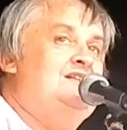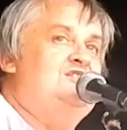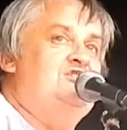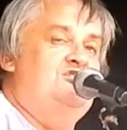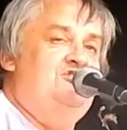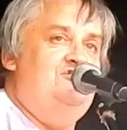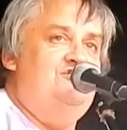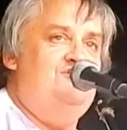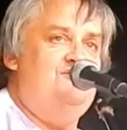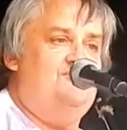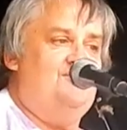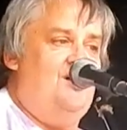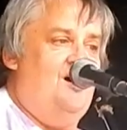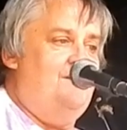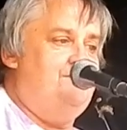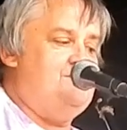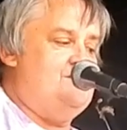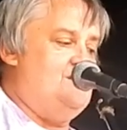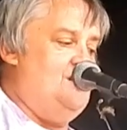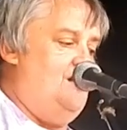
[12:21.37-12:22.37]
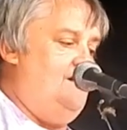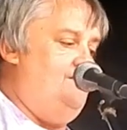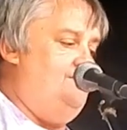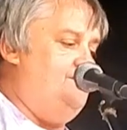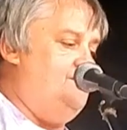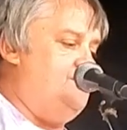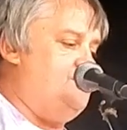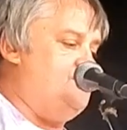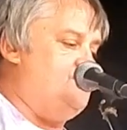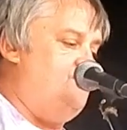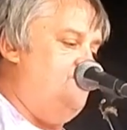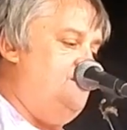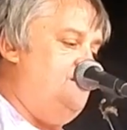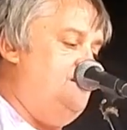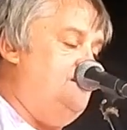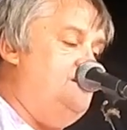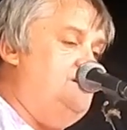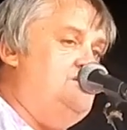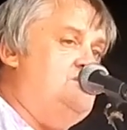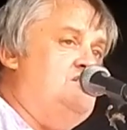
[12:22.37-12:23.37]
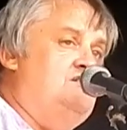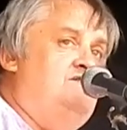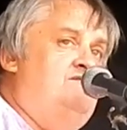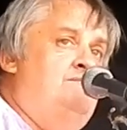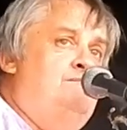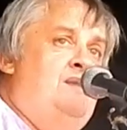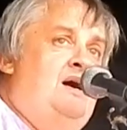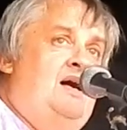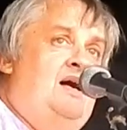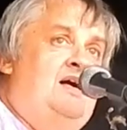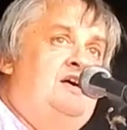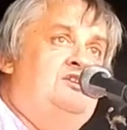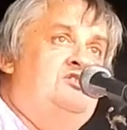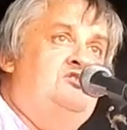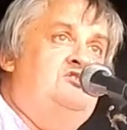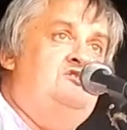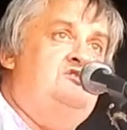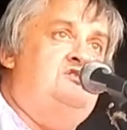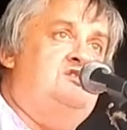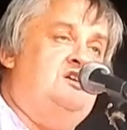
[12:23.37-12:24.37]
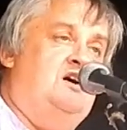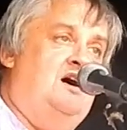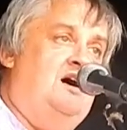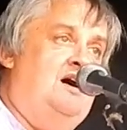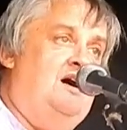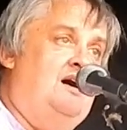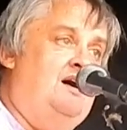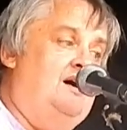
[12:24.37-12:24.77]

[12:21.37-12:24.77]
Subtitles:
Teardrops on the strings of my guitar.